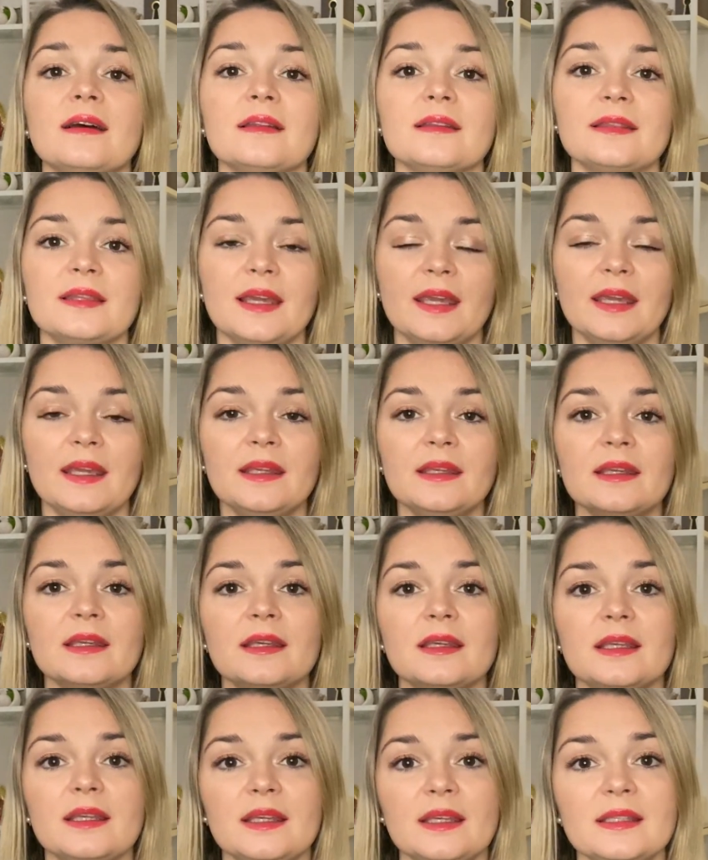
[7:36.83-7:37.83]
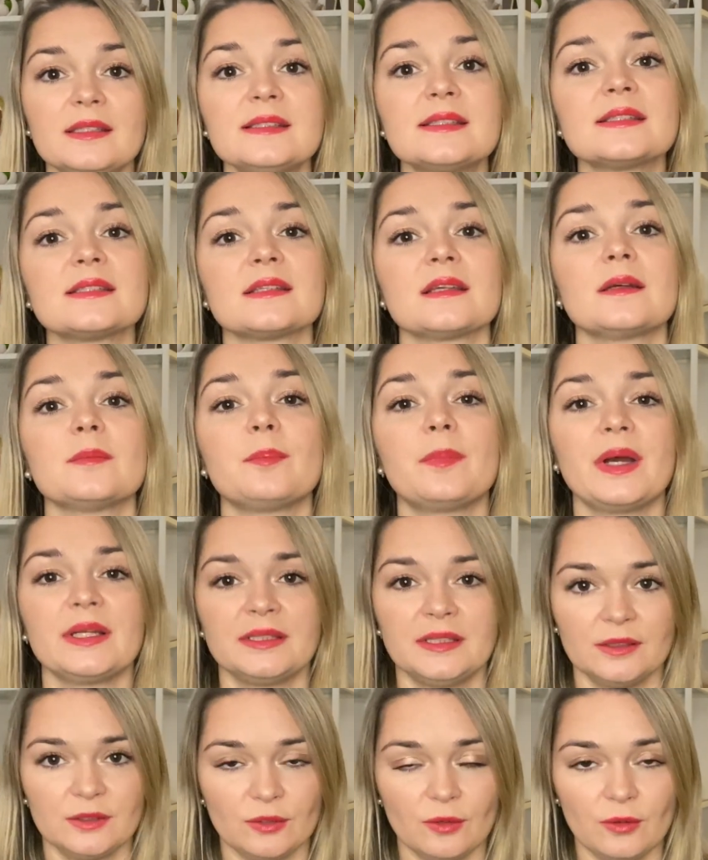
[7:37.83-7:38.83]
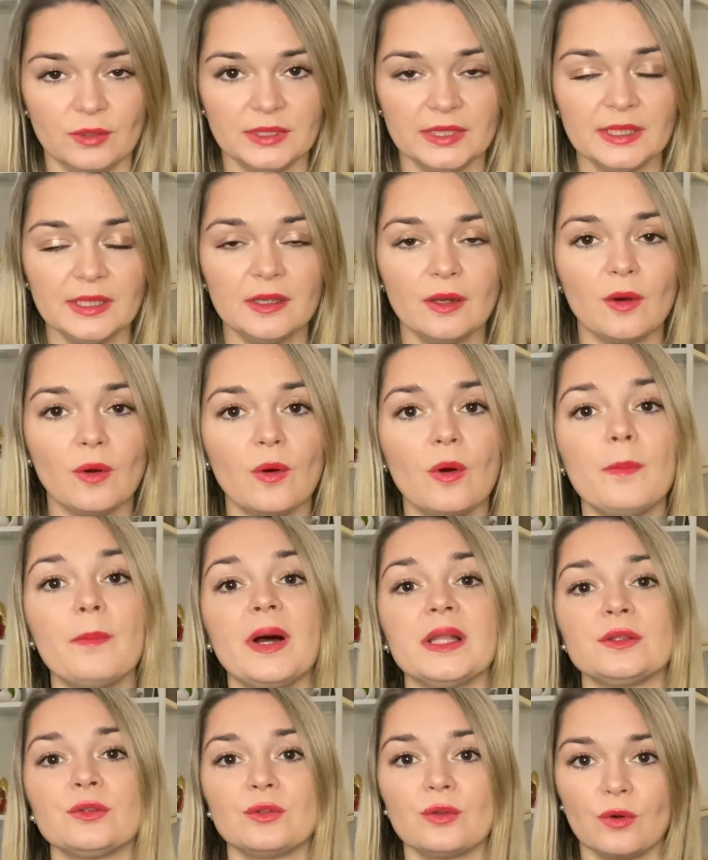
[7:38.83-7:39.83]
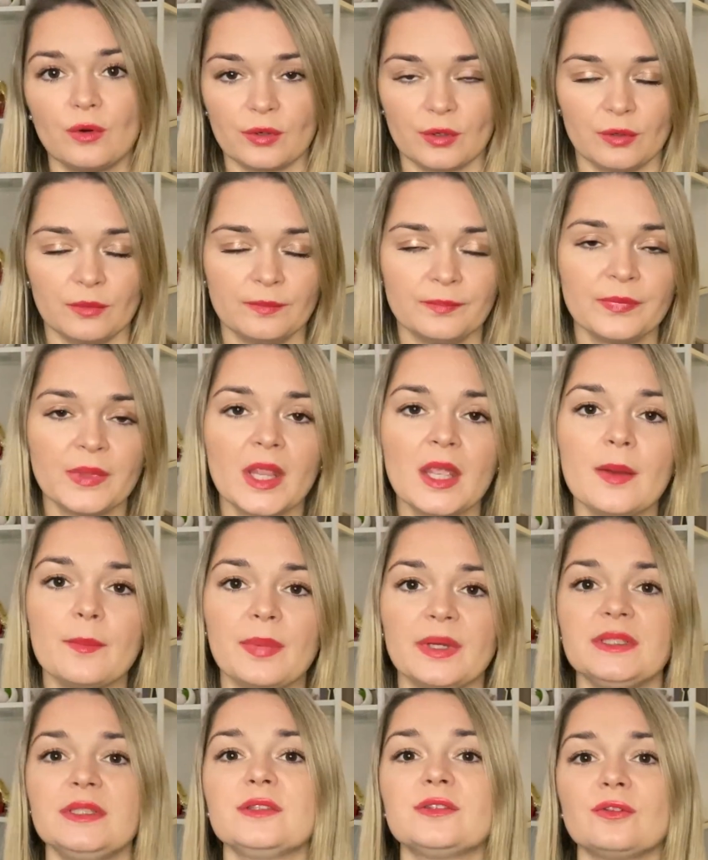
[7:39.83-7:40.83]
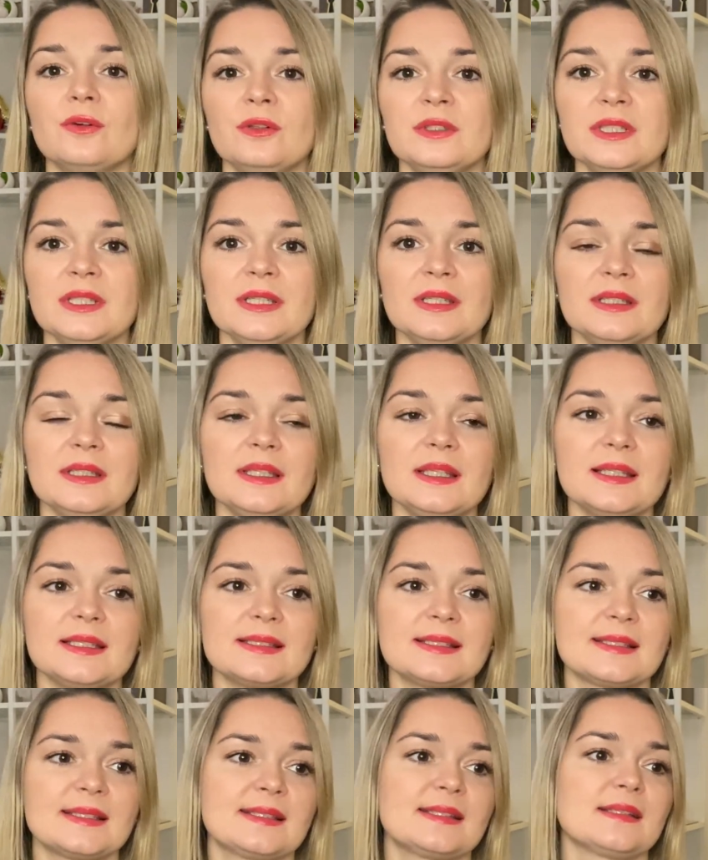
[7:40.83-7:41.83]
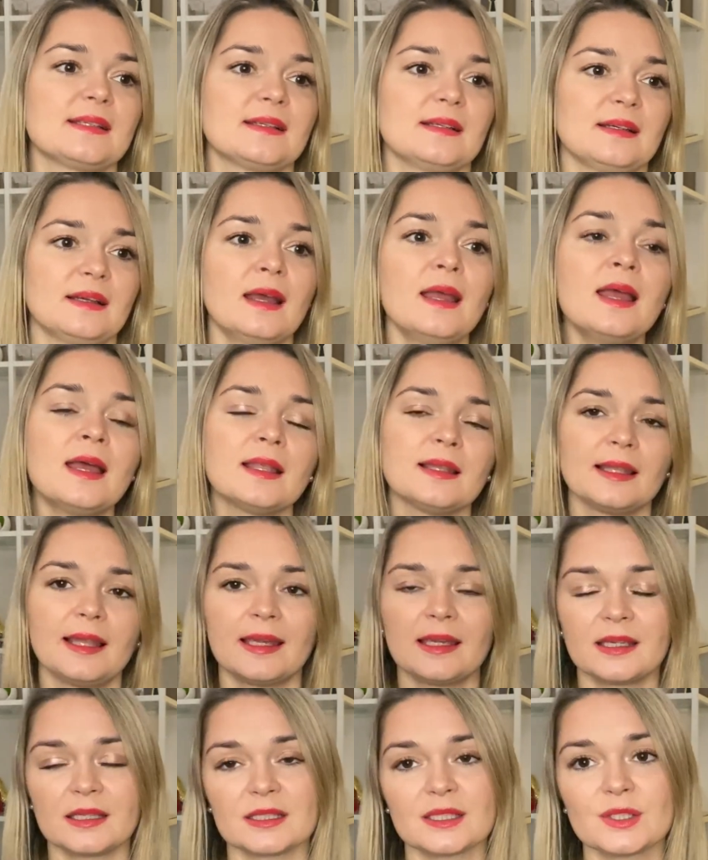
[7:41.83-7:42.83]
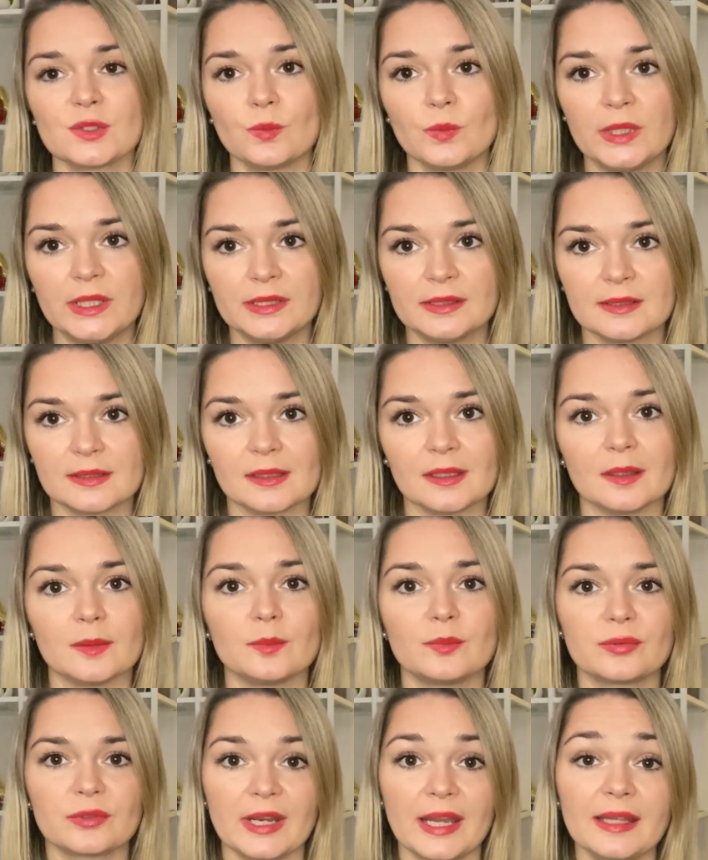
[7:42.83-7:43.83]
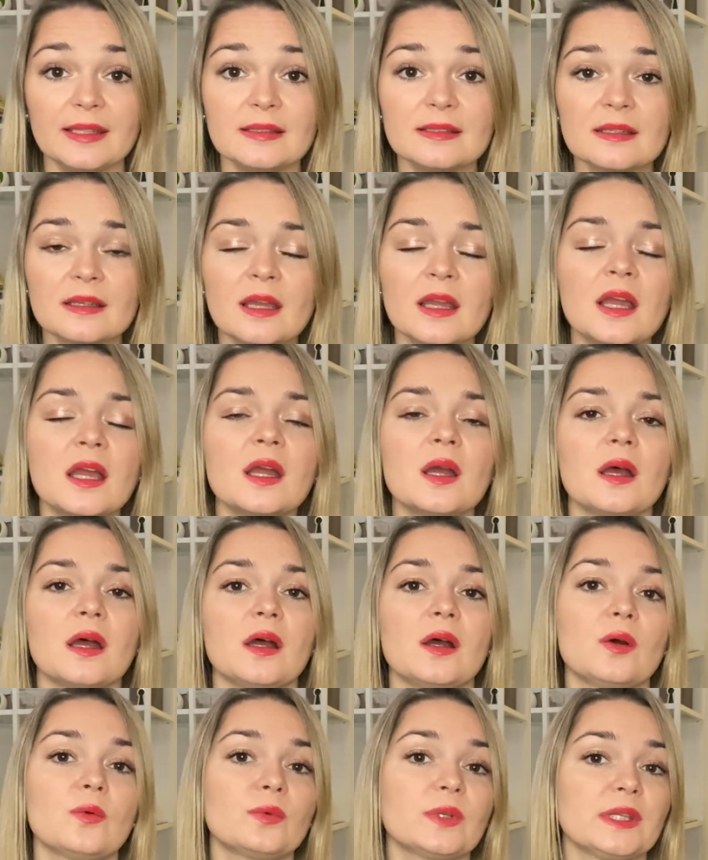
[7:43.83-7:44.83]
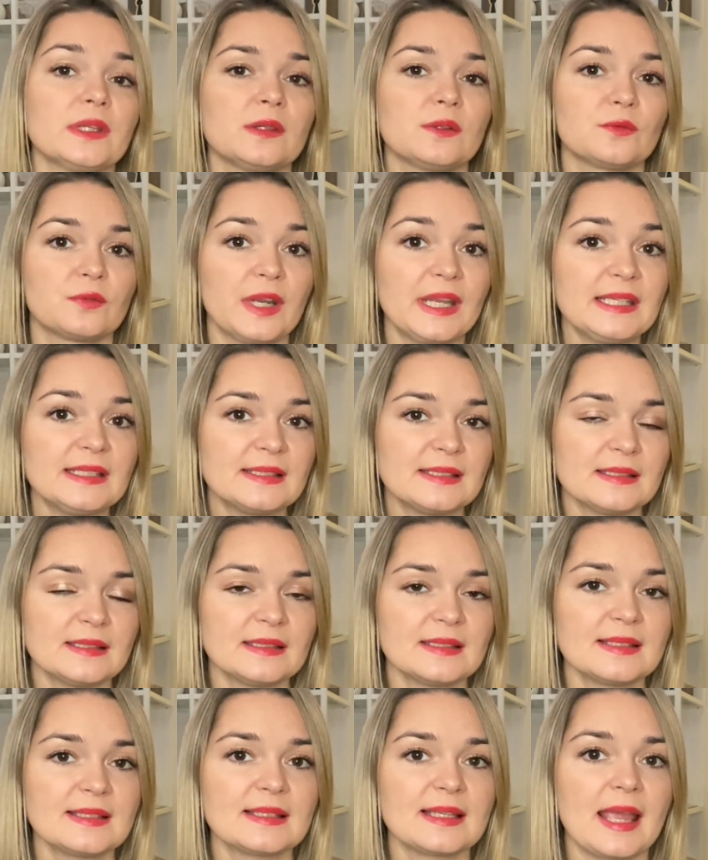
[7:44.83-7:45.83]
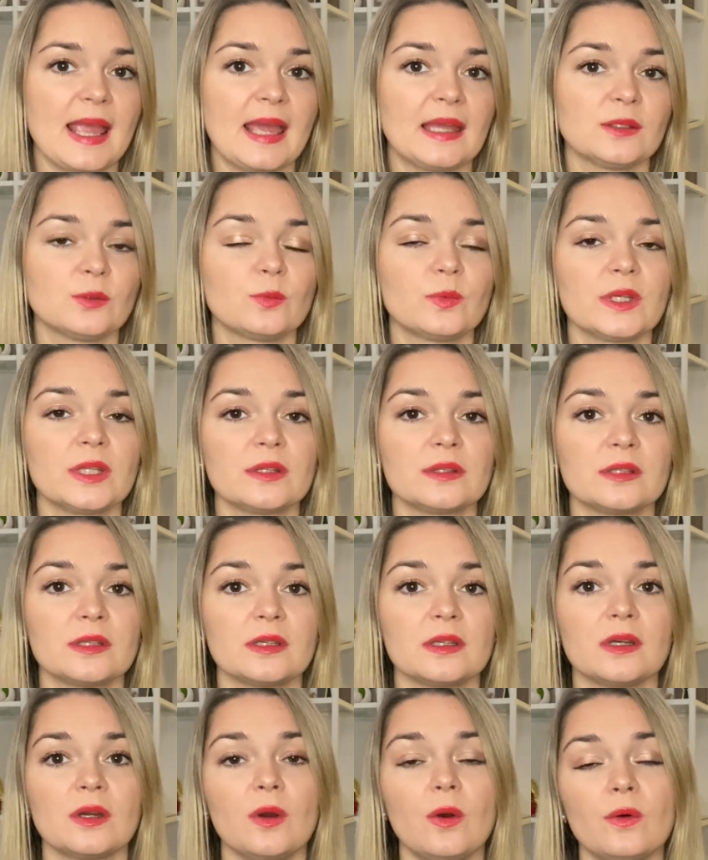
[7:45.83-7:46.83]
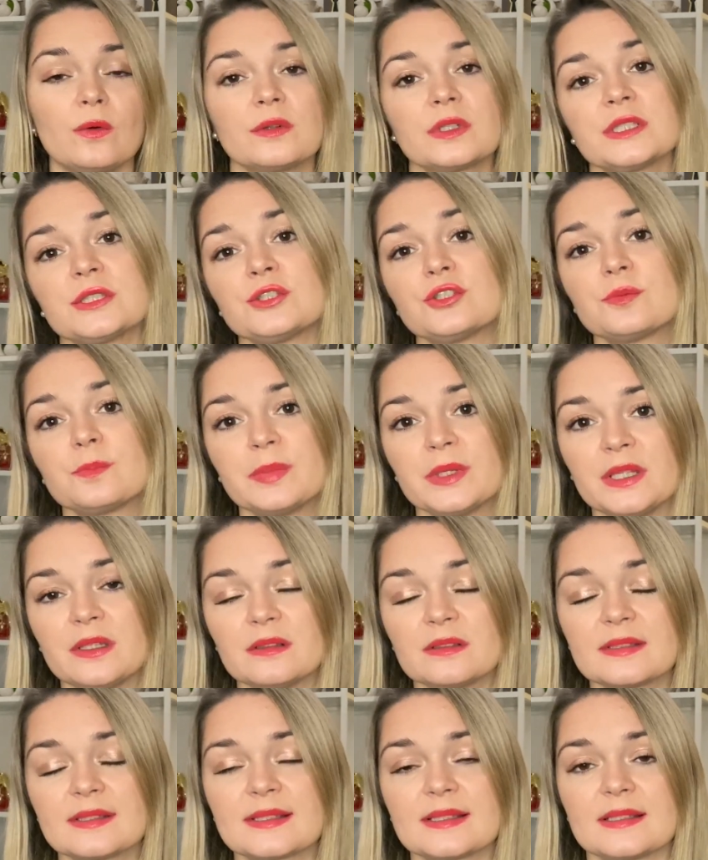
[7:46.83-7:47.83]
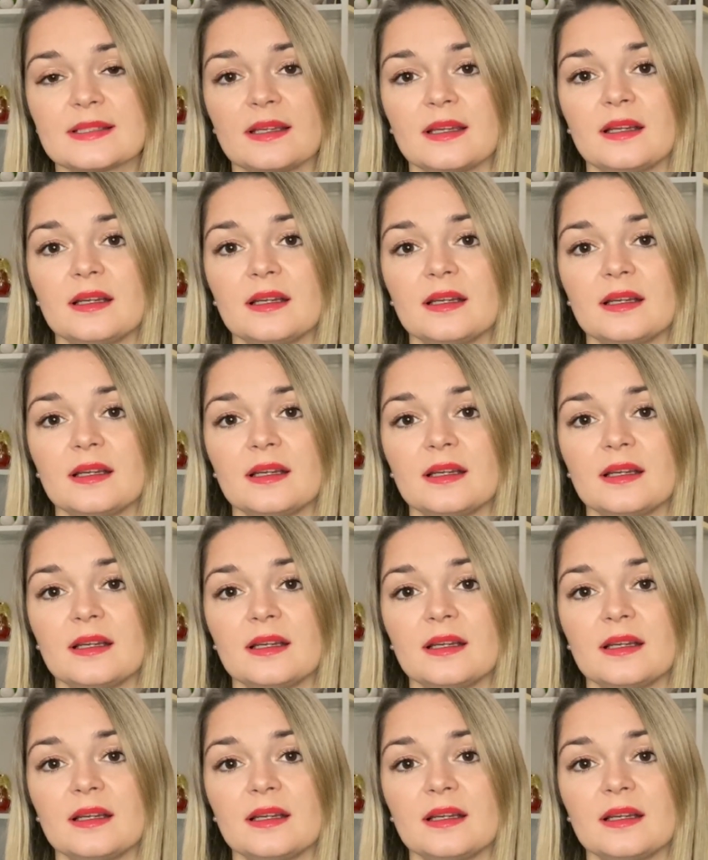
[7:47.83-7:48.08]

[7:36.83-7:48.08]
they eat panettone or pandoro. Panettone, it's like a sweet bread with raisins and with orange peels.